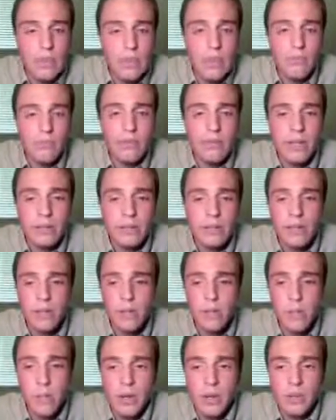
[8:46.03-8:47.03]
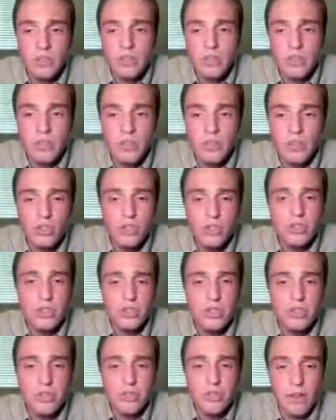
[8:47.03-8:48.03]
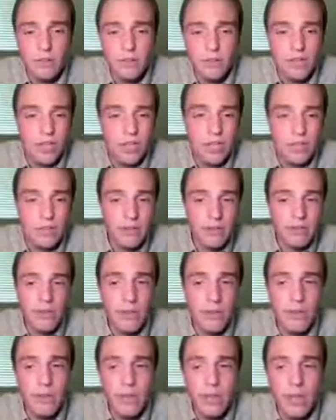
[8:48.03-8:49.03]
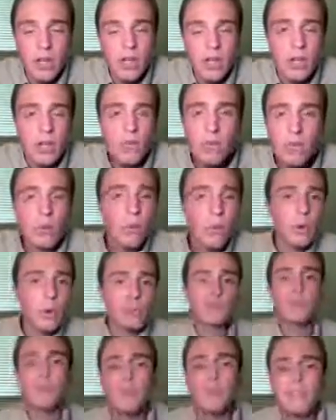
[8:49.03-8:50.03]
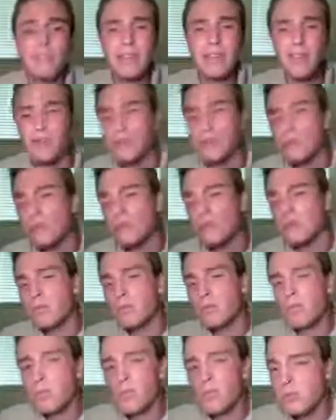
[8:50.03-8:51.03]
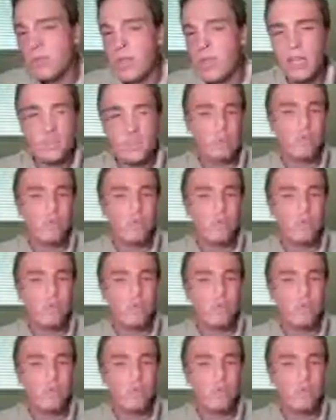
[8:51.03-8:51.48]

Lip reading: after knight c3, queen e6, g takes f5, g takes f5, the real question is, like, whose king is